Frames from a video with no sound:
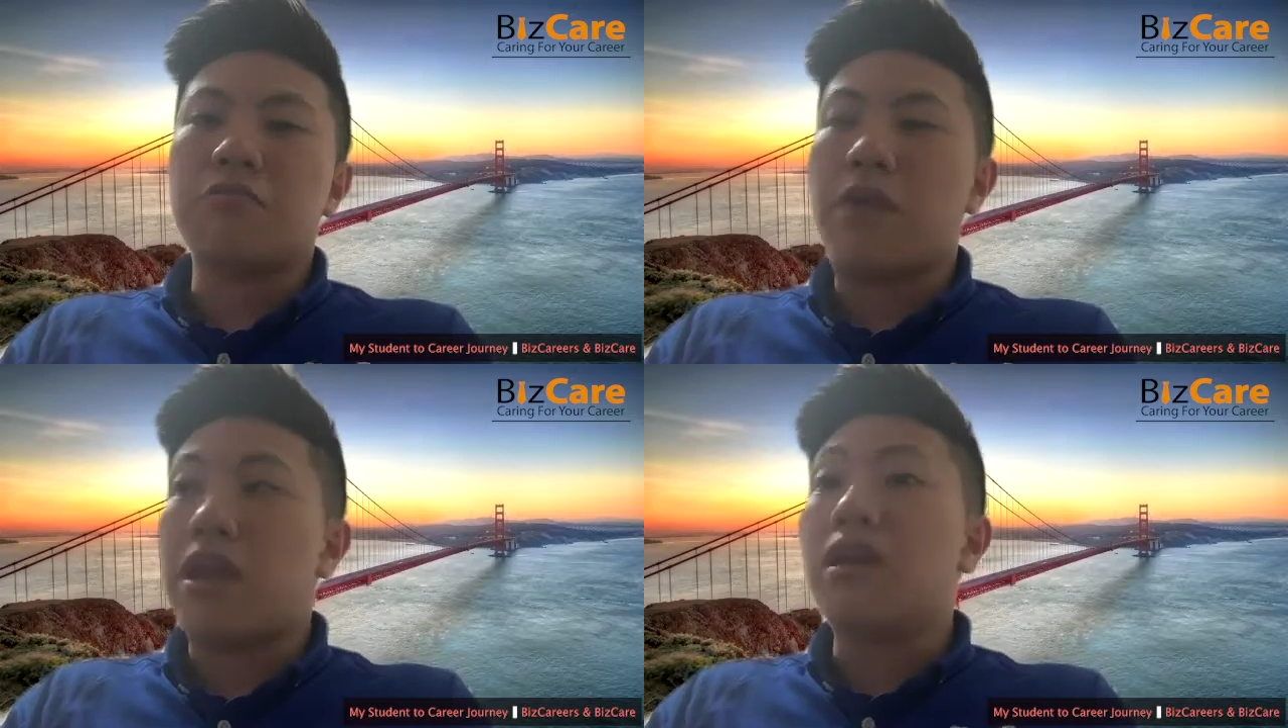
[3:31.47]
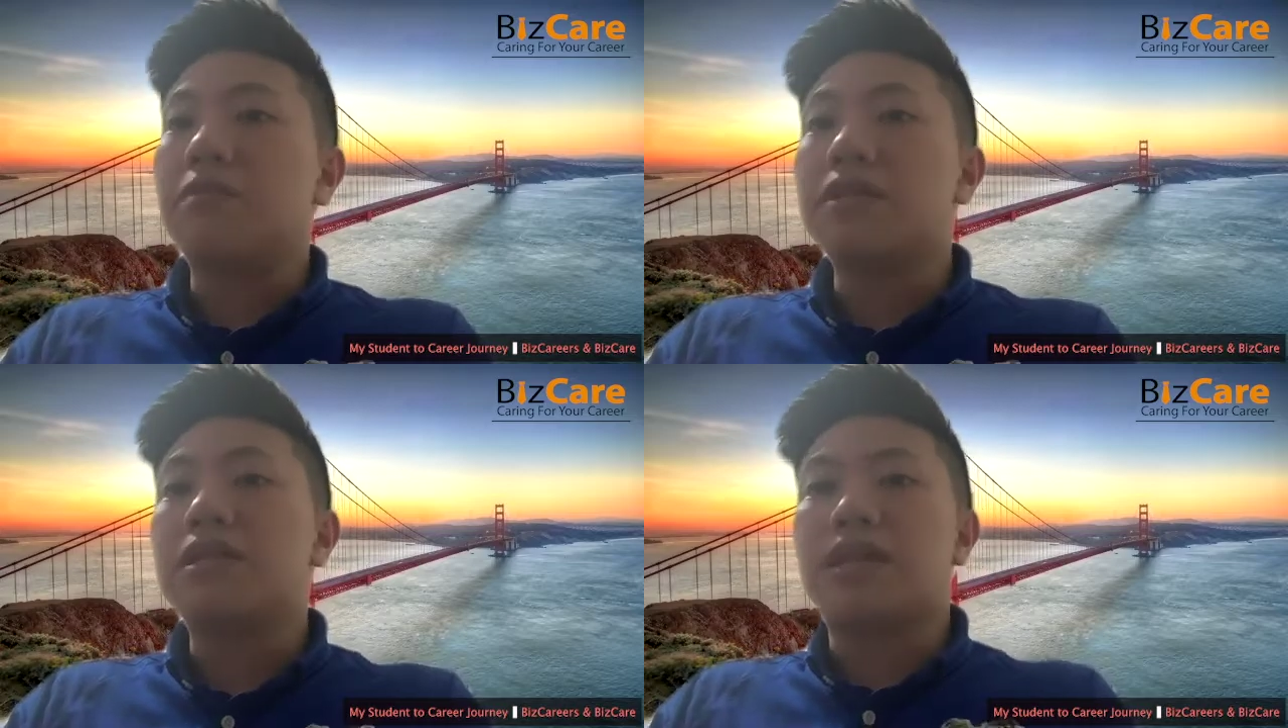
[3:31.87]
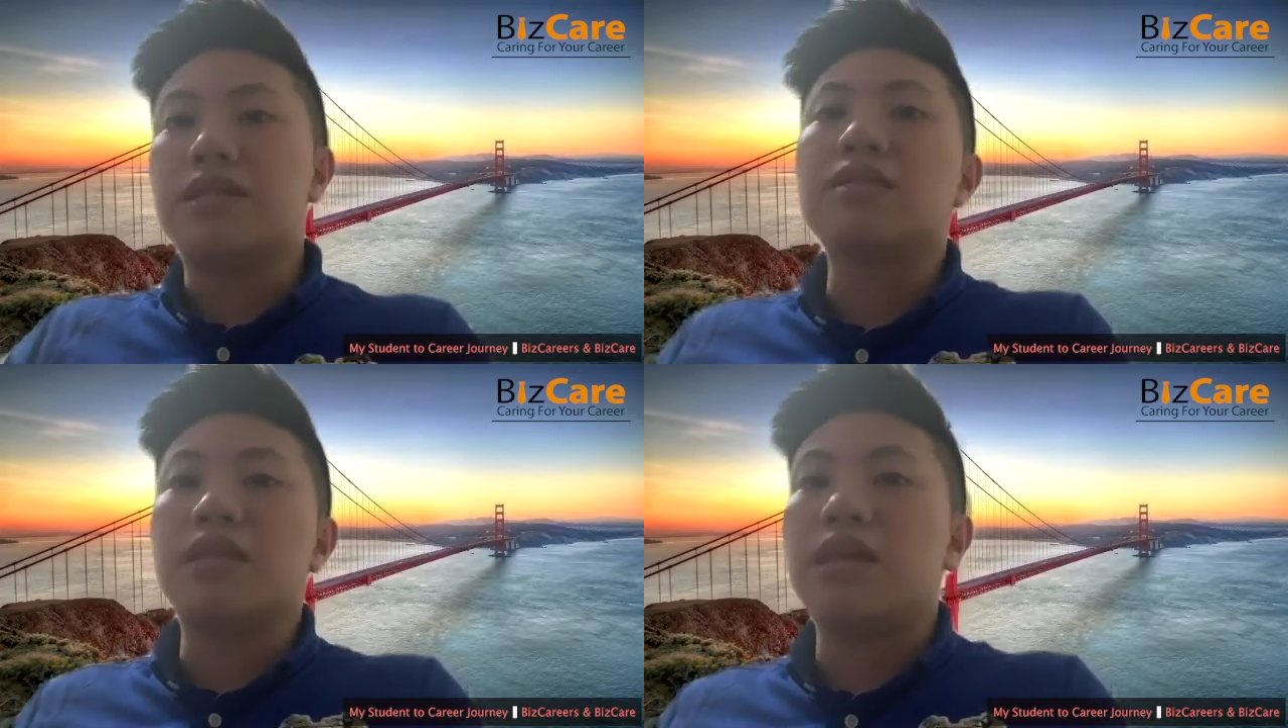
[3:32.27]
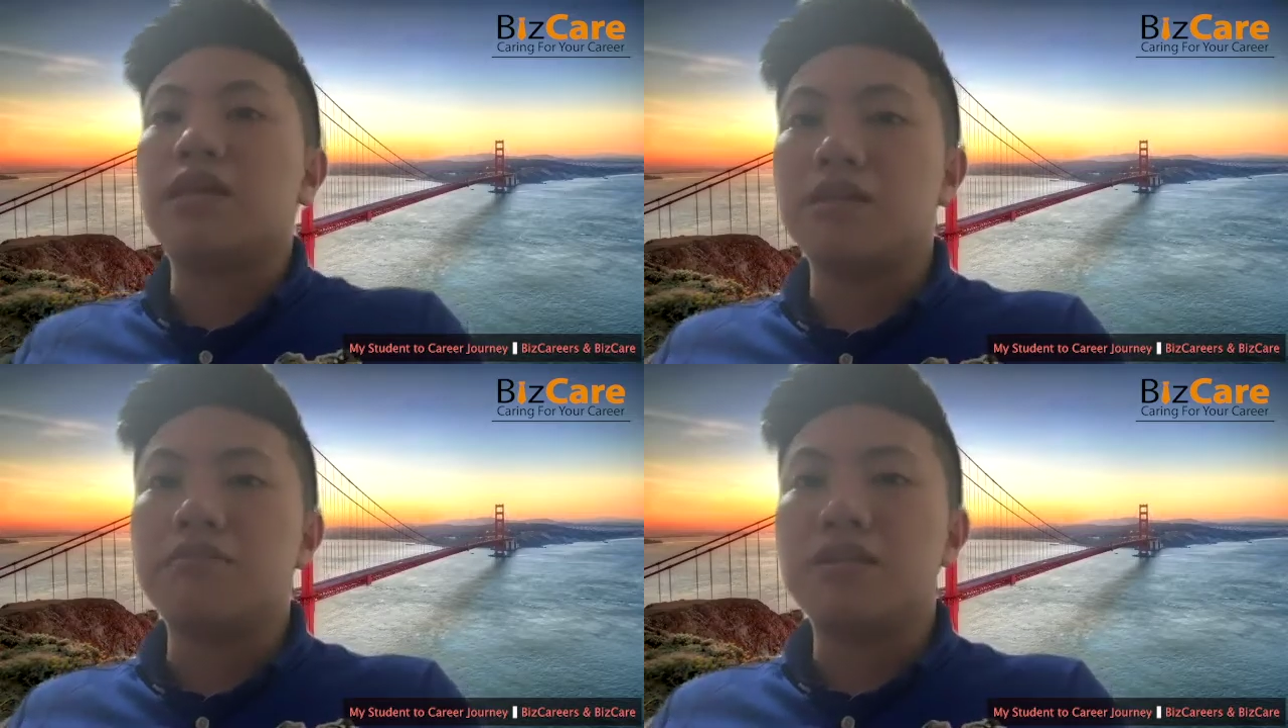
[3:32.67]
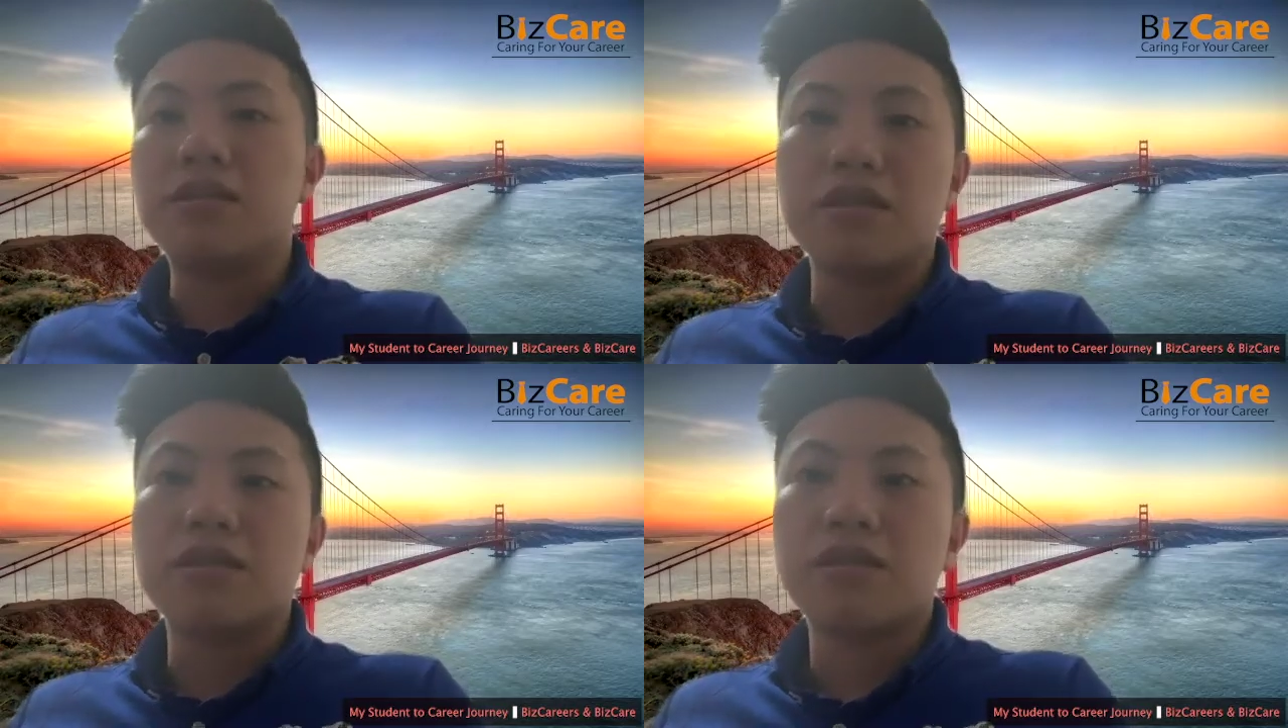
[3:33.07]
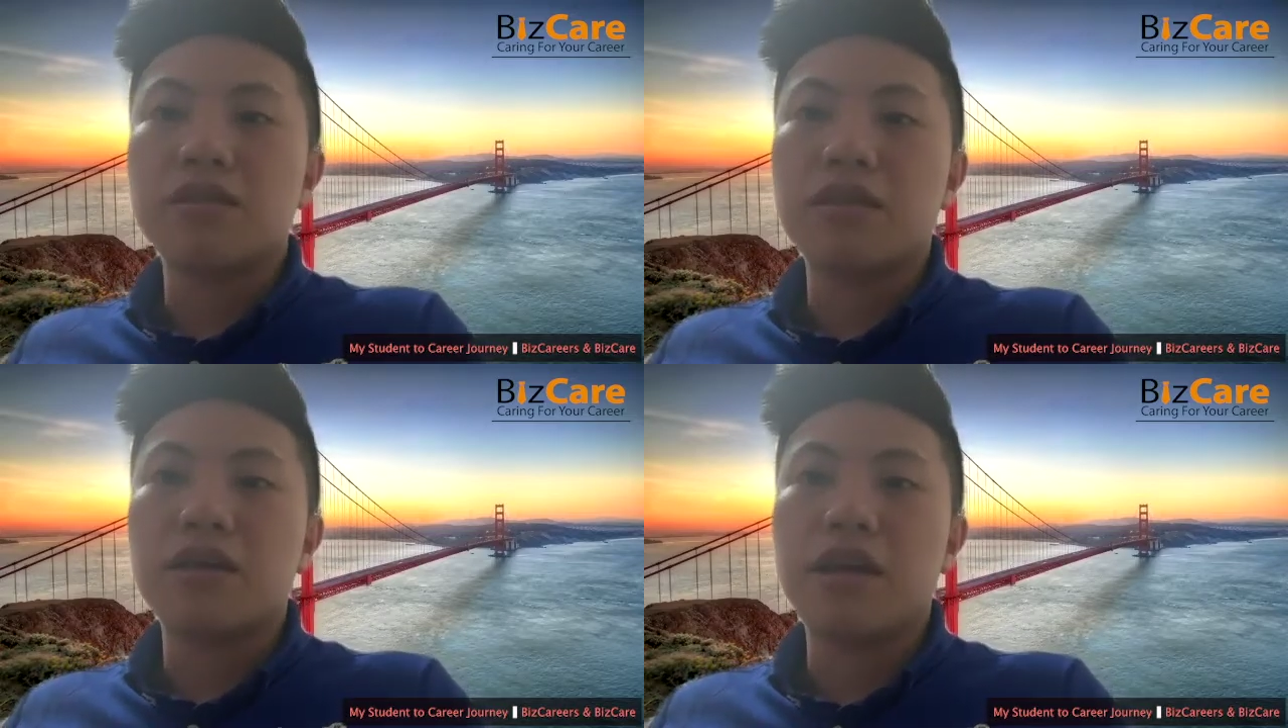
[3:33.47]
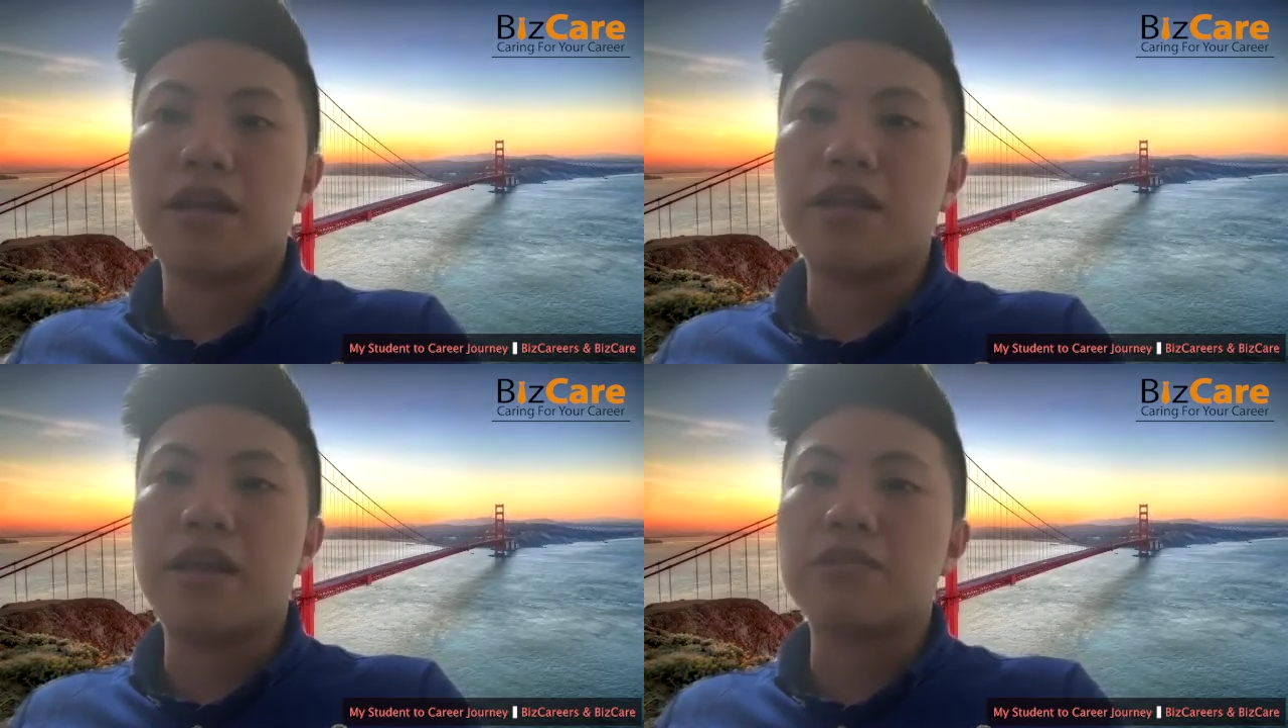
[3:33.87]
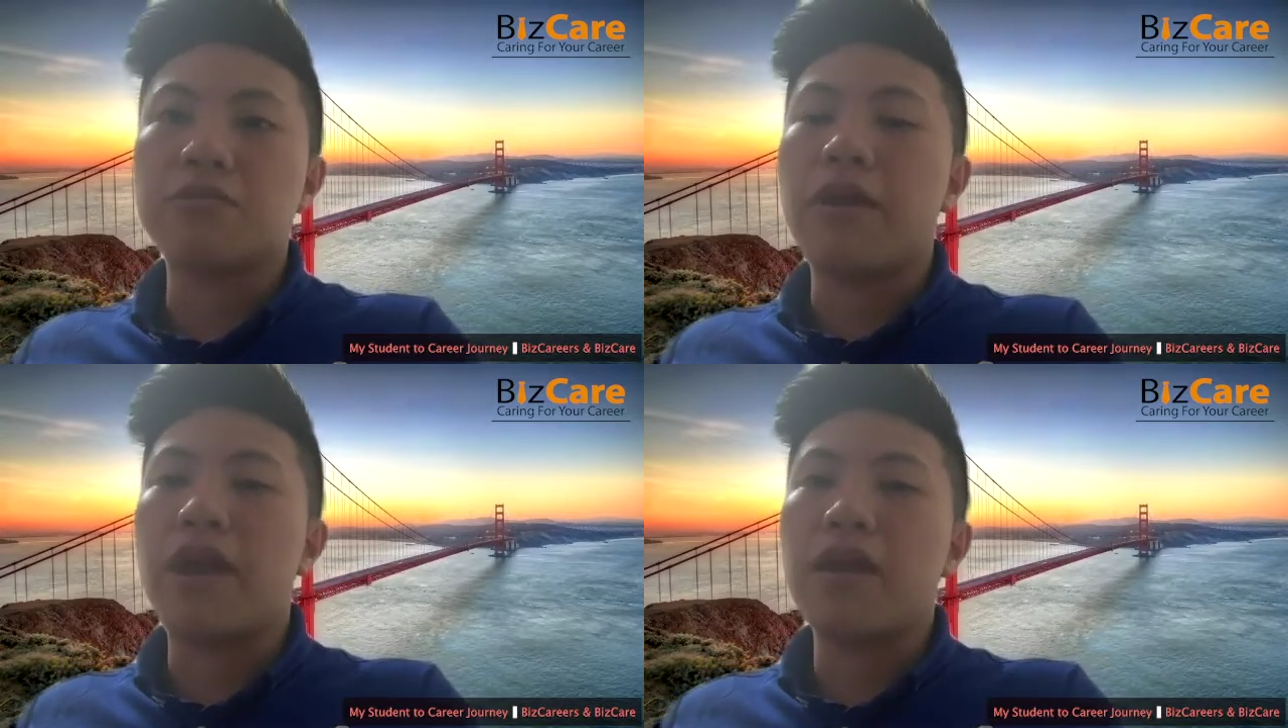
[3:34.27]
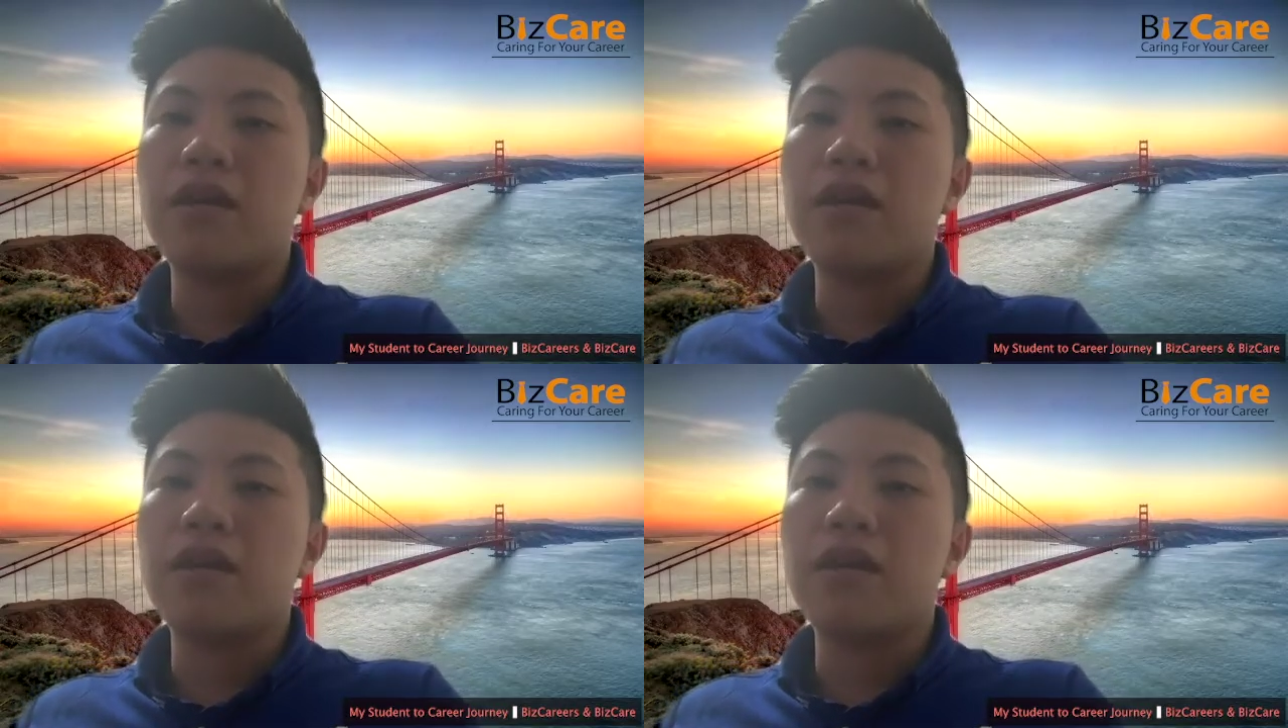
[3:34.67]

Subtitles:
whether a person can stay in the business. I think that's where,